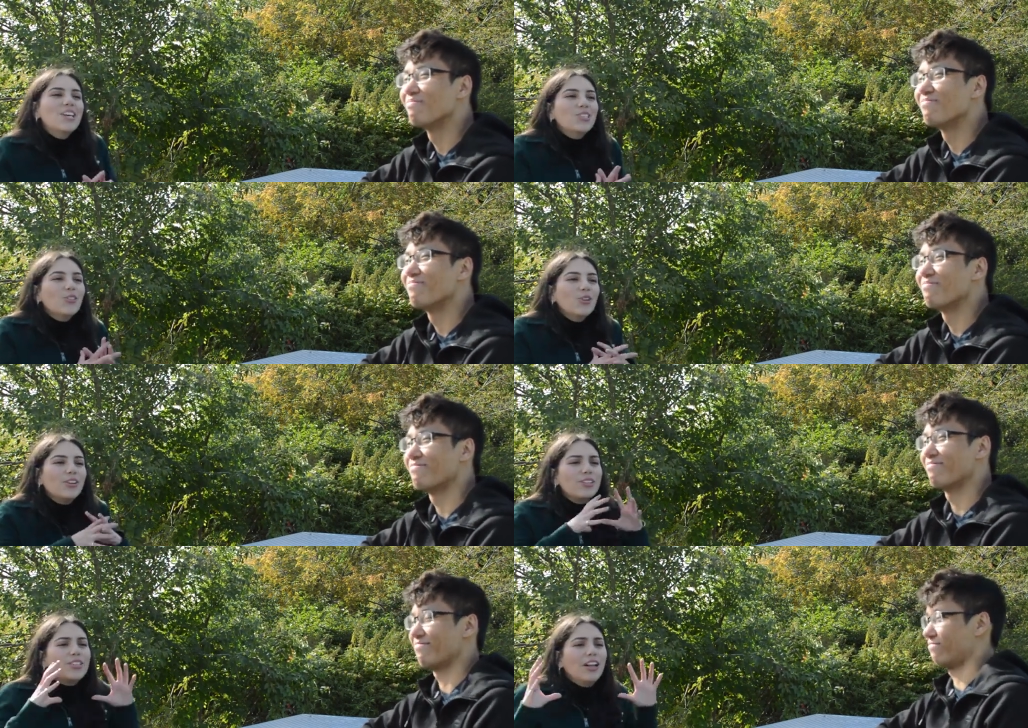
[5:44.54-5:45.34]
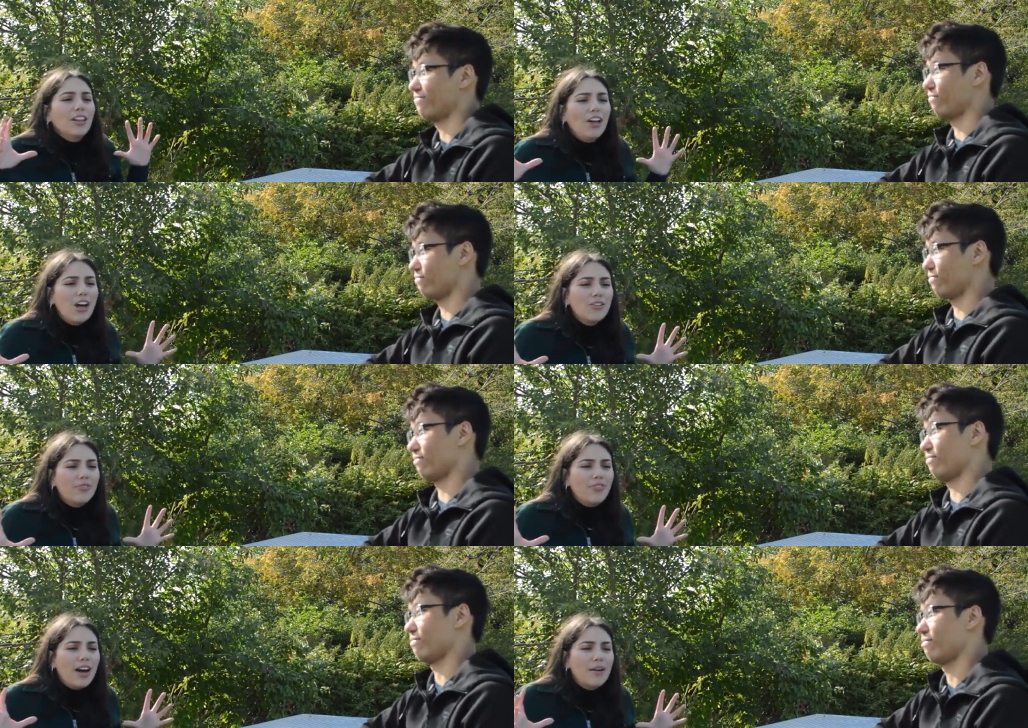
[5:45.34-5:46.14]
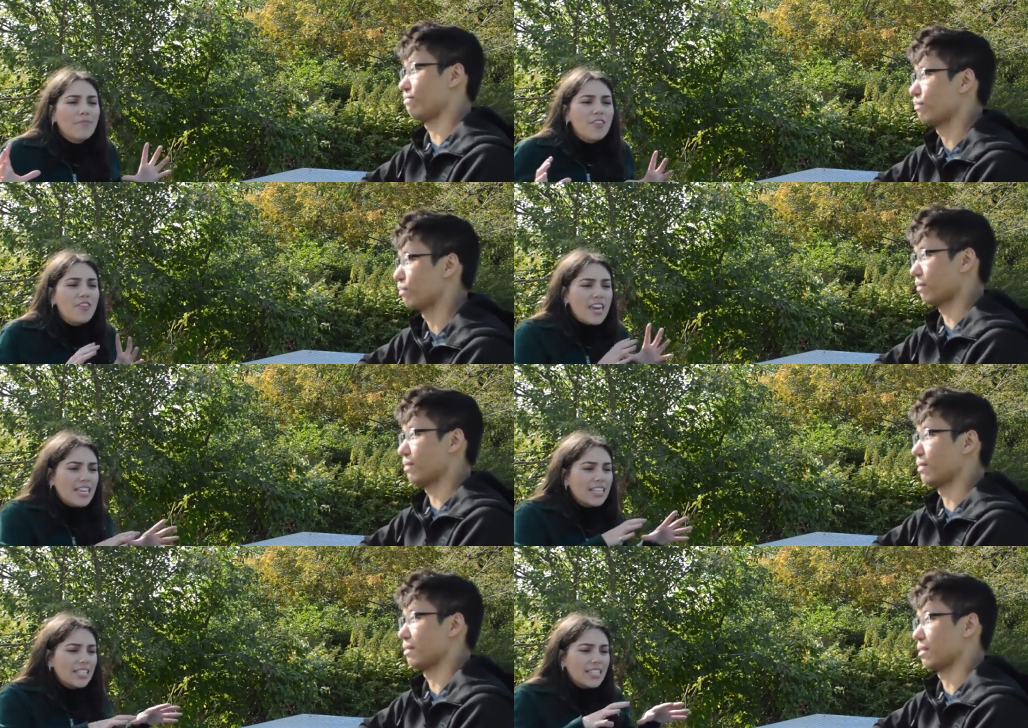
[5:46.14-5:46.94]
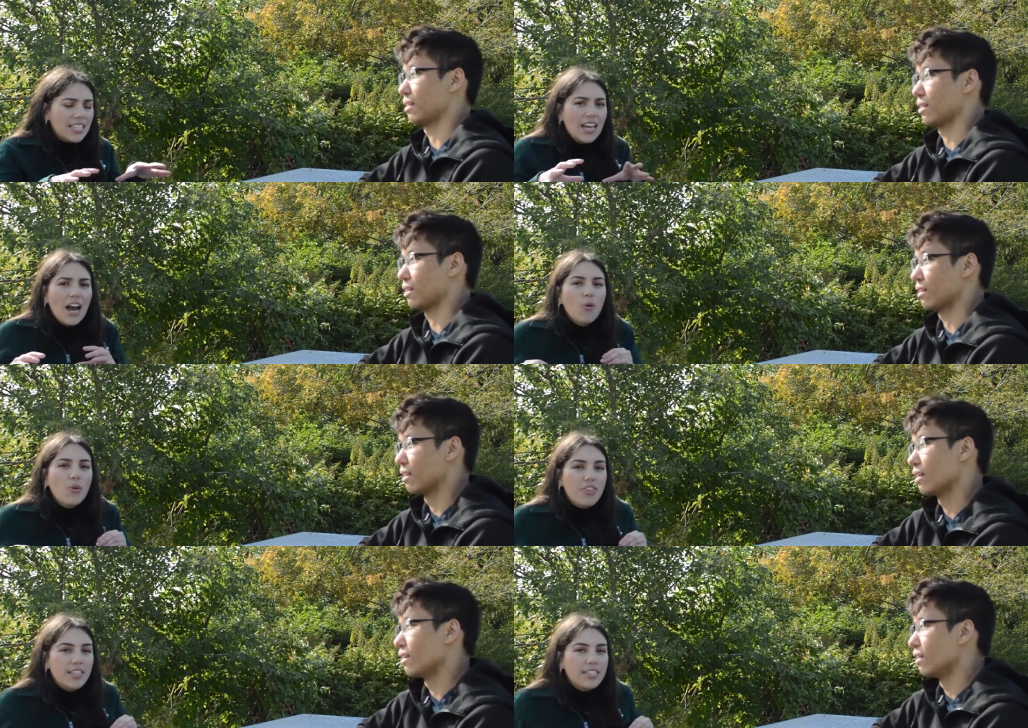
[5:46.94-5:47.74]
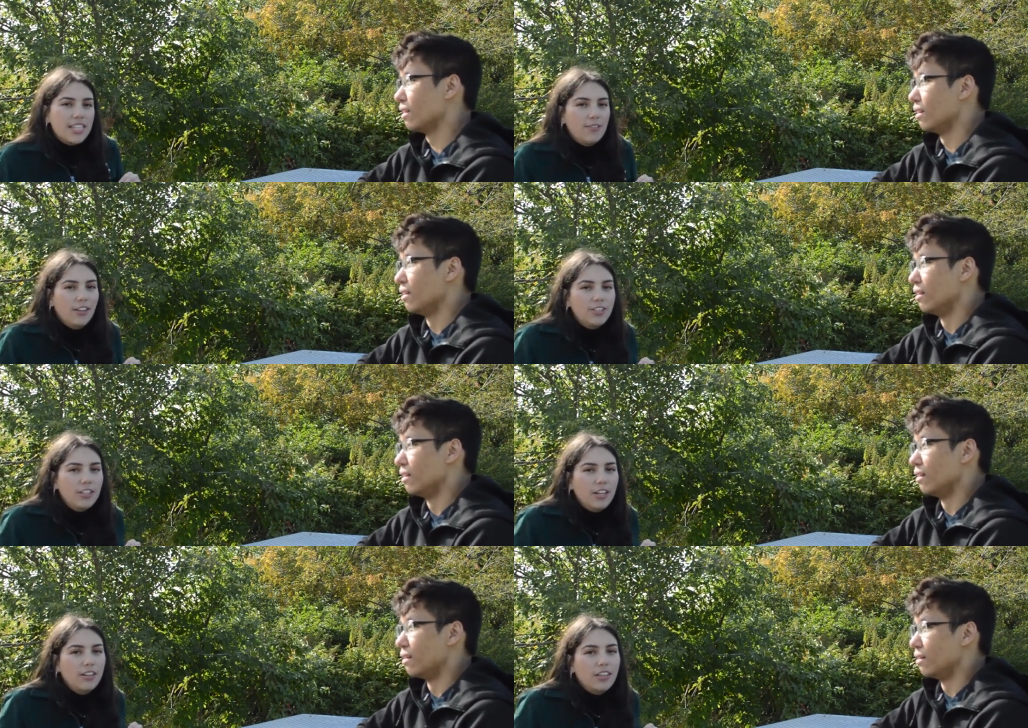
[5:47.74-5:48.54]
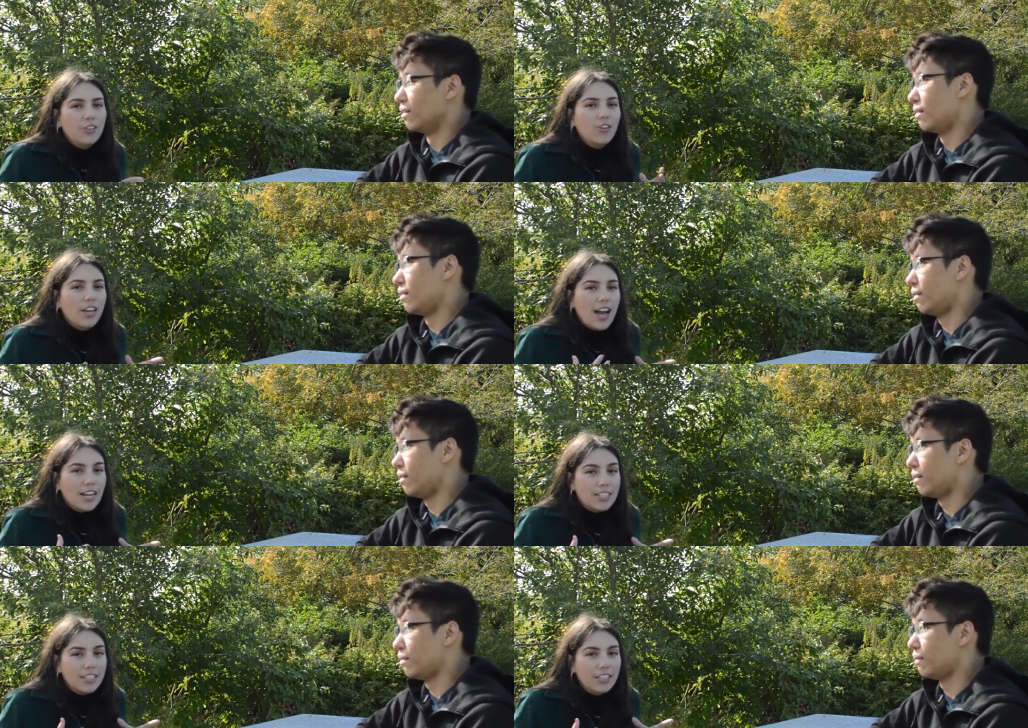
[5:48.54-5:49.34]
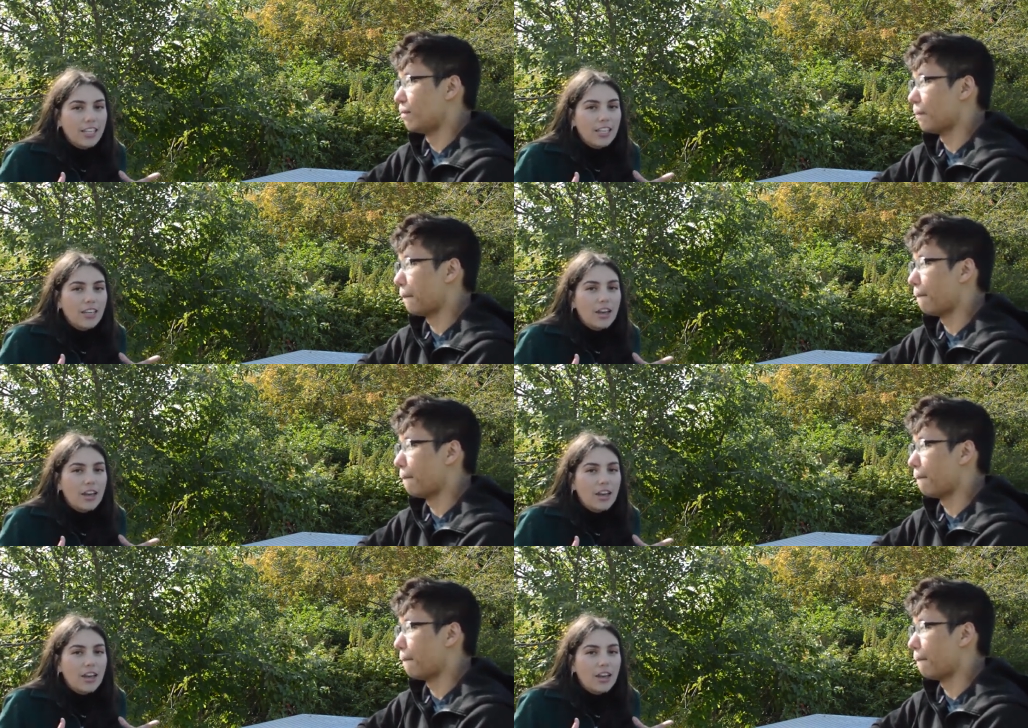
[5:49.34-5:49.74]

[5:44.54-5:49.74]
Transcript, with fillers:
Speaker 1: So there is a lot of things within civil engineering that you can actually